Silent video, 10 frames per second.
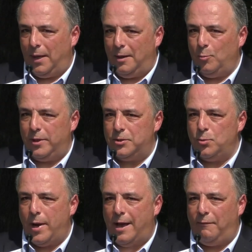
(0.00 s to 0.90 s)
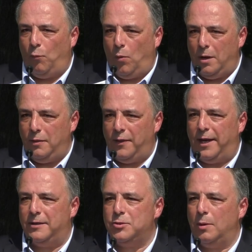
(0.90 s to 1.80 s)
but we do have one
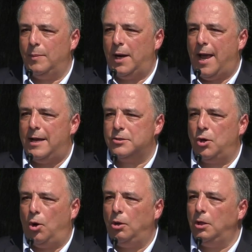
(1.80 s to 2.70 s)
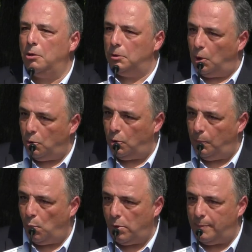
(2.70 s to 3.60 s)
thing. So I'm going to ask all our local
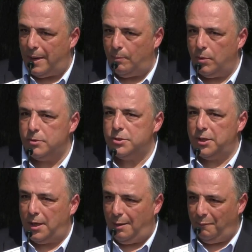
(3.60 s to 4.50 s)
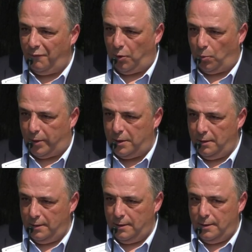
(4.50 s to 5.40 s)
board members to come forward
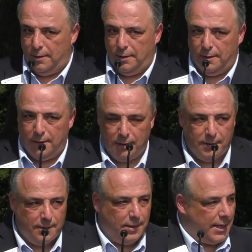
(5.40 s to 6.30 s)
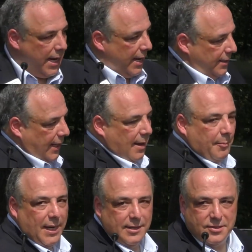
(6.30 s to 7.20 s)
and get
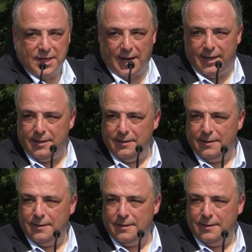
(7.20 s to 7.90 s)
by the sign.